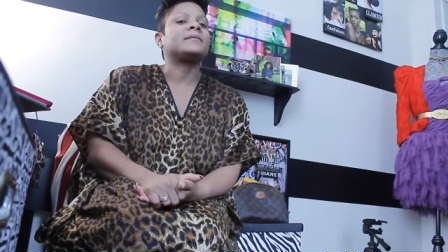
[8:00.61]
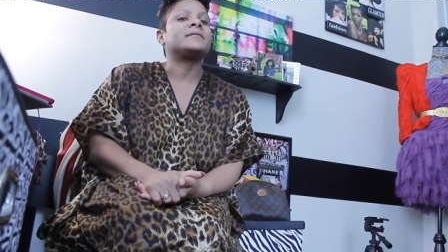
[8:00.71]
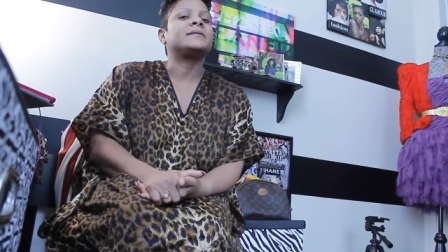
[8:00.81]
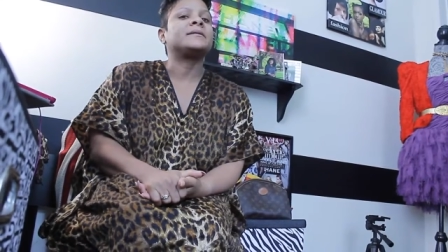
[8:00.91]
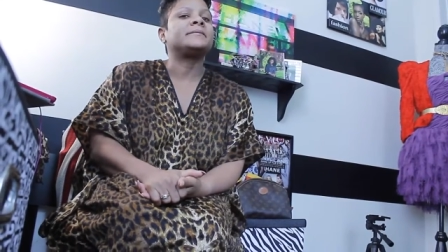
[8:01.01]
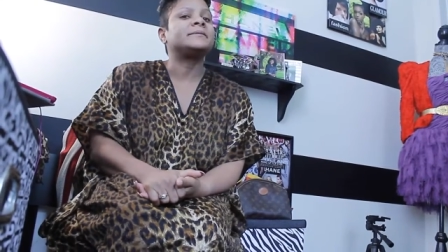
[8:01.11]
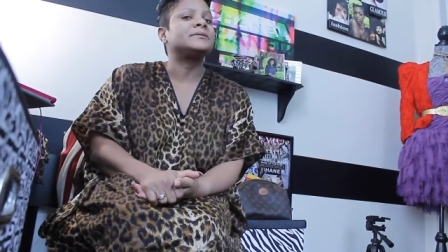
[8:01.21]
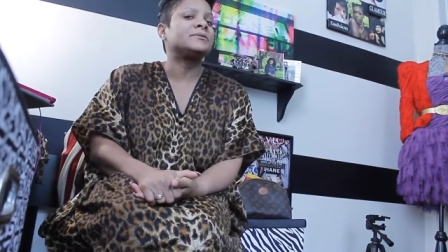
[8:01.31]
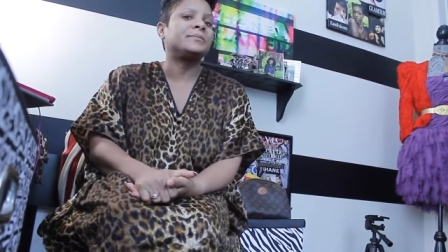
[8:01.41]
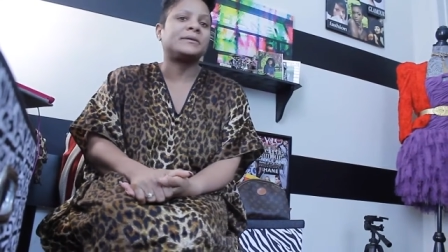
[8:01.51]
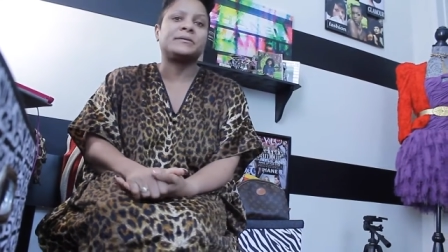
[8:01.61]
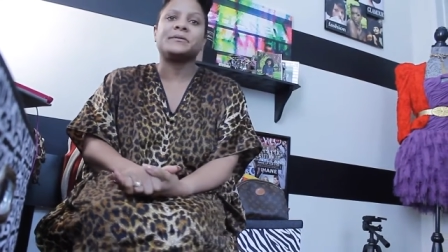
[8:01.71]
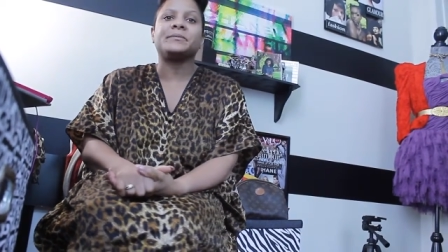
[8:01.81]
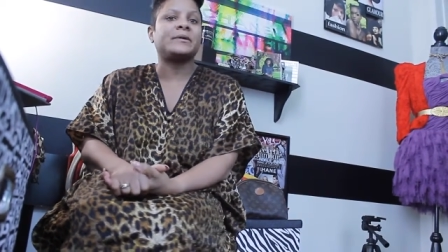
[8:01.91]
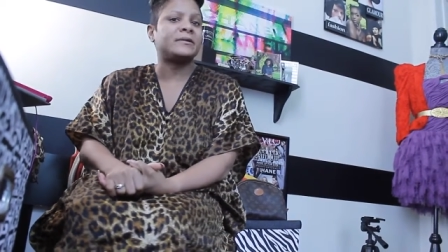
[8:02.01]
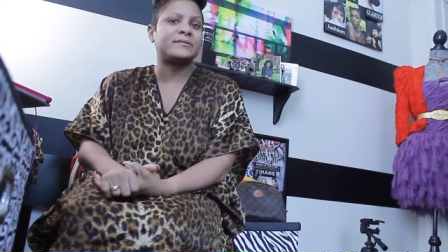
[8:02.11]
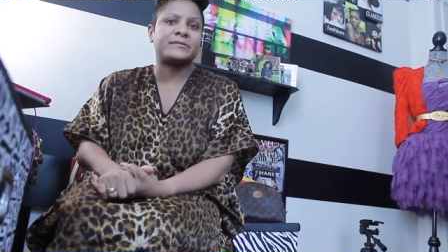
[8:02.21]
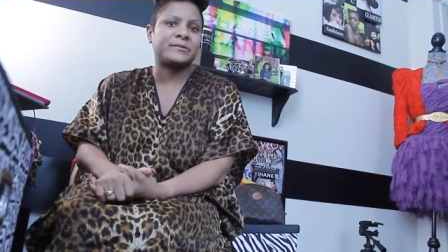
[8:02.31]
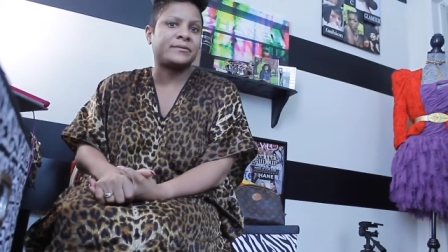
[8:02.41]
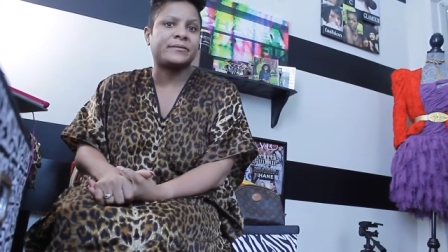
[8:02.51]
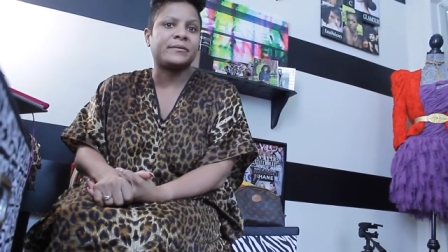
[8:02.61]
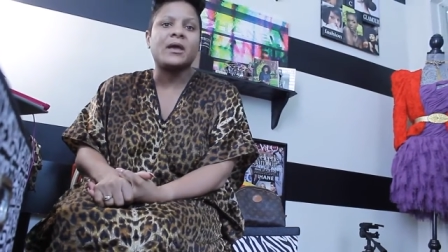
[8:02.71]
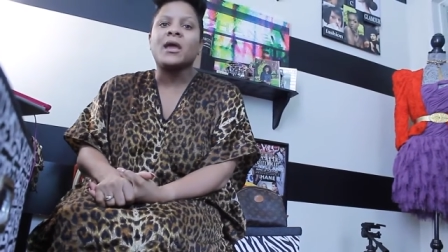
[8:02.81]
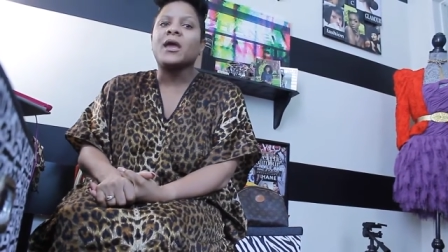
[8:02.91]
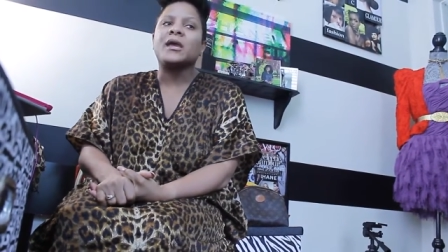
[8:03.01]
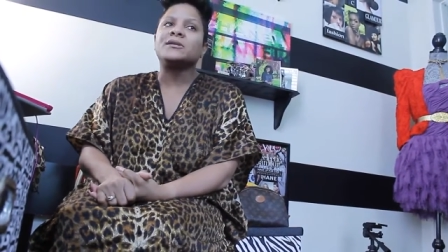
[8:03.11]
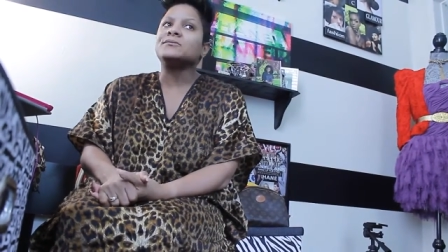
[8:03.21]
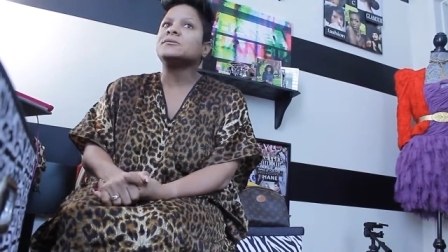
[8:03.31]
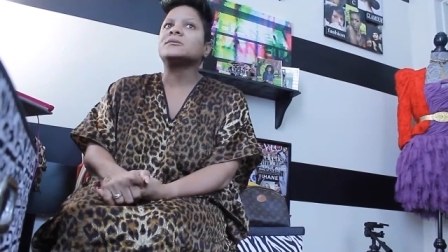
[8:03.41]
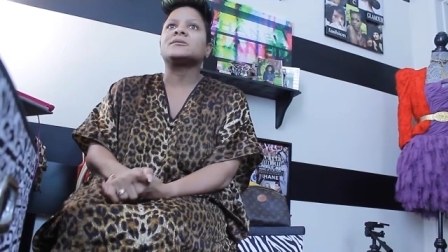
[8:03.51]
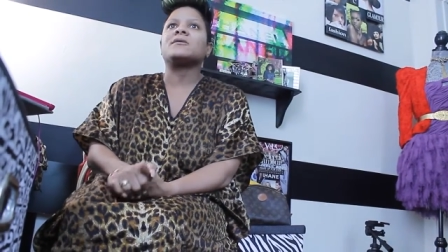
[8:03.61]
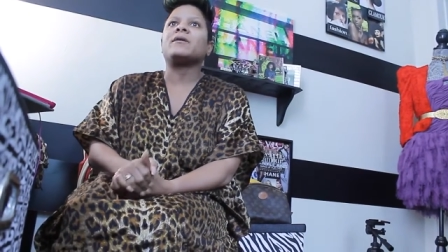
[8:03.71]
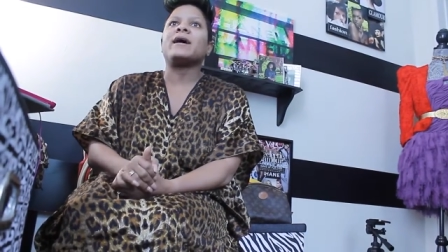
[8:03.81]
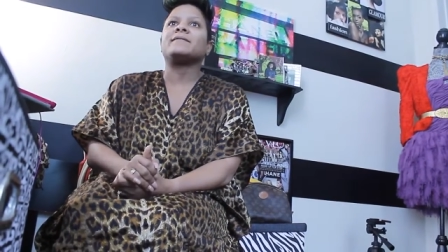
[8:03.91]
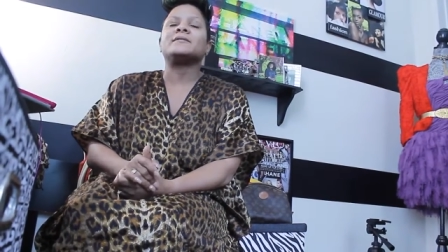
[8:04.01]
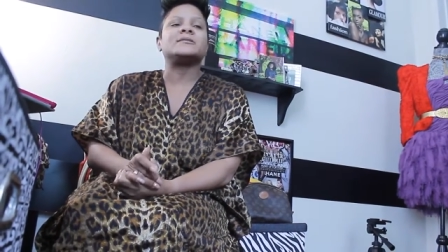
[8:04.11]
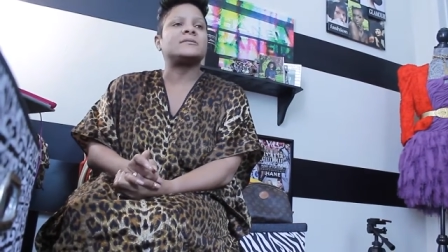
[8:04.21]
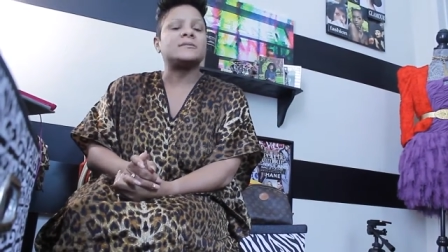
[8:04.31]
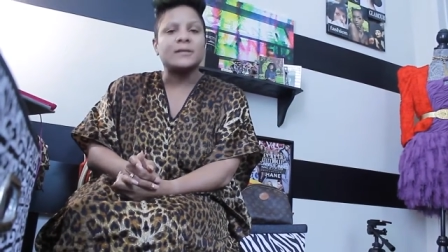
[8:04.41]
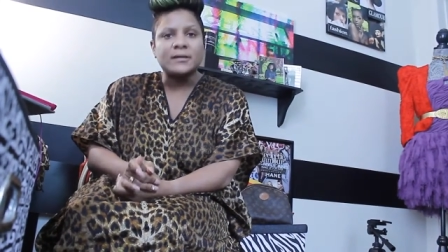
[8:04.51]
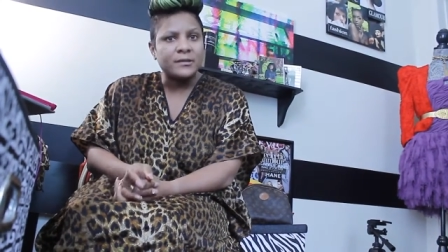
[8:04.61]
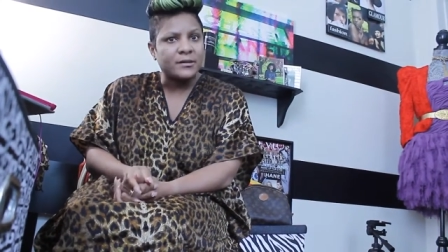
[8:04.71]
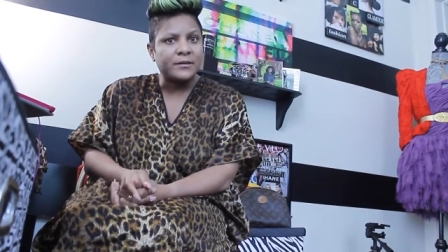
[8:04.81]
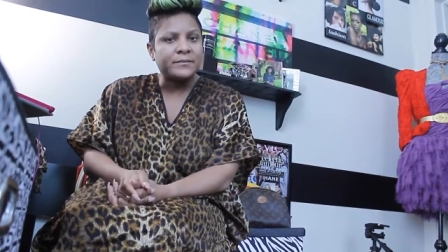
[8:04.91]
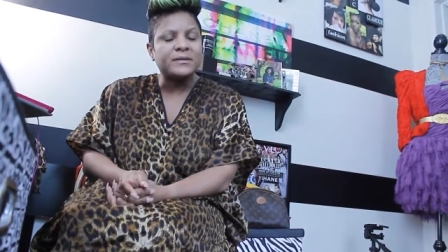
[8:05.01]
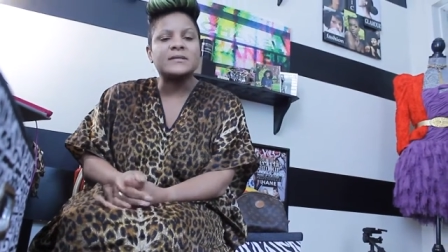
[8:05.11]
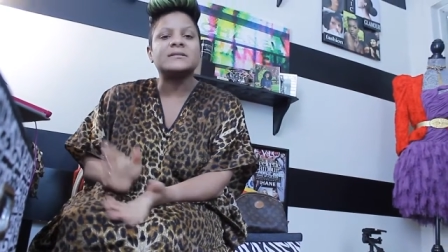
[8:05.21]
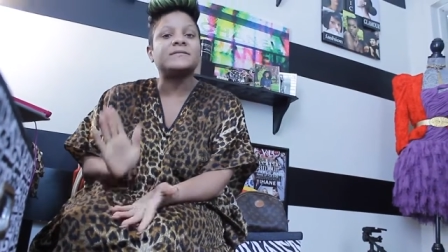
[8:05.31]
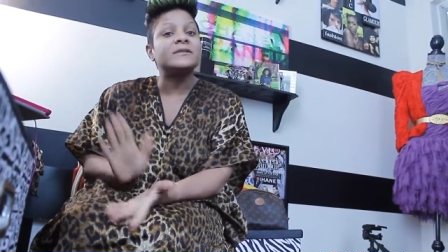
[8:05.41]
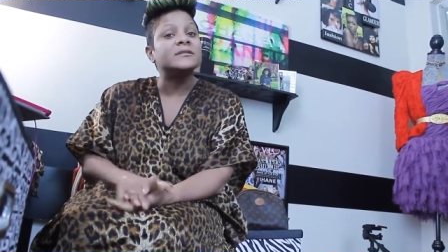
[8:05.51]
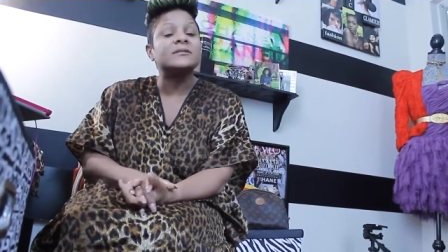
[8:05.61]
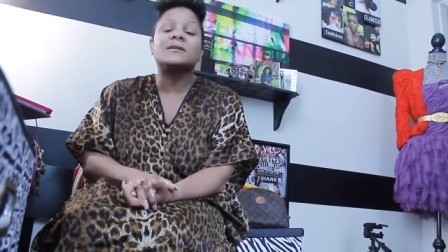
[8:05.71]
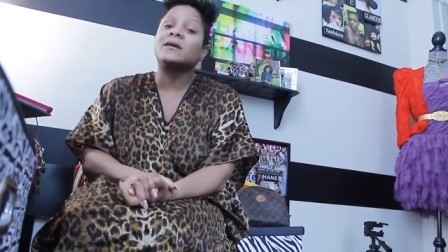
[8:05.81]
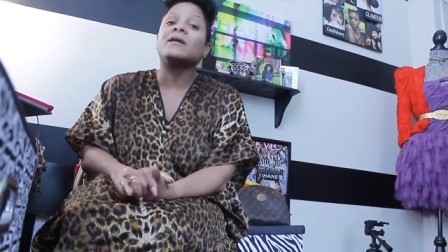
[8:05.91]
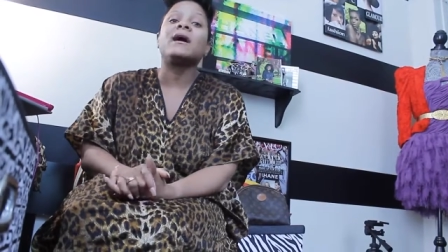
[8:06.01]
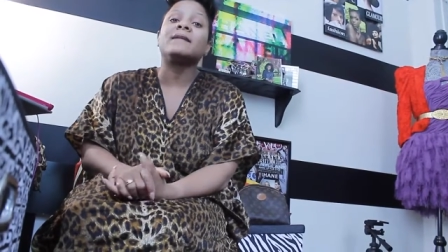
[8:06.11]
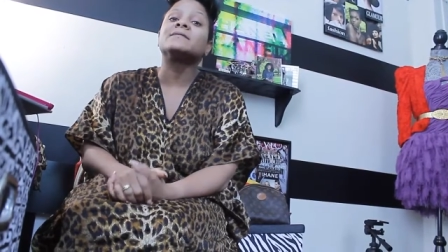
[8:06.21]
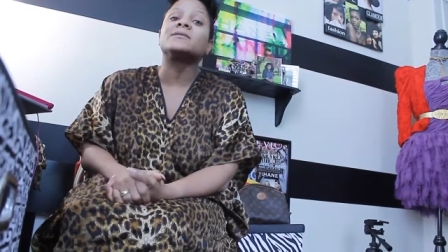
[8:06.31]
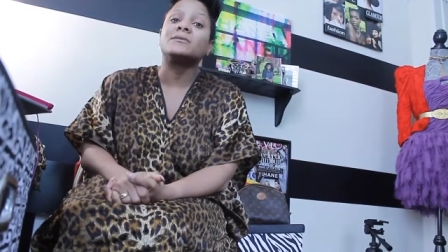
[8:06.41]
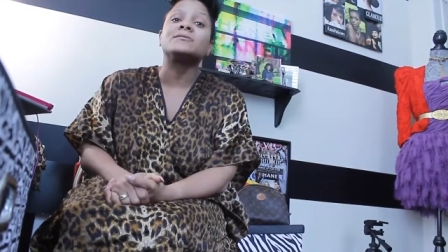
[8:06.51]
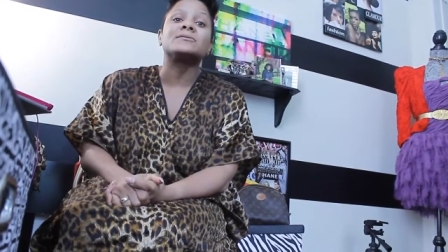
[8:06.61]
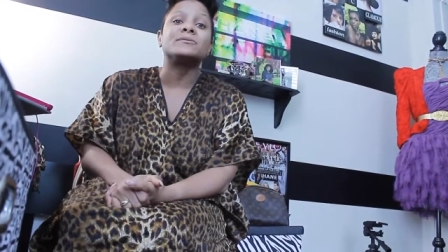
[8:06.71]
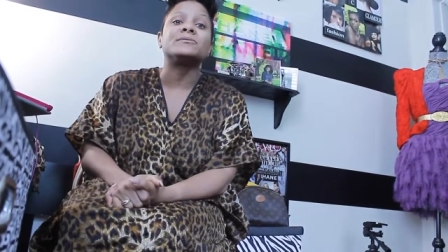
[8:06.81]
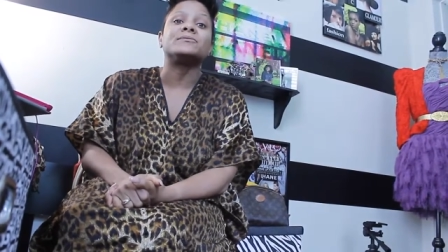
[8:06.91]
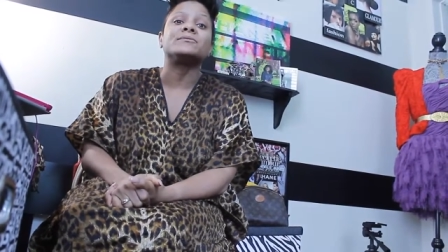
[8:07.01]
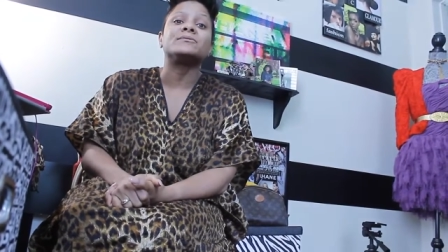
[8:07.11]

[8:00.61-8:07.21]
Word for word: to put your big girl panties on, and you're just gonna have to just suck it up, because eventually they're gonna have to go to school.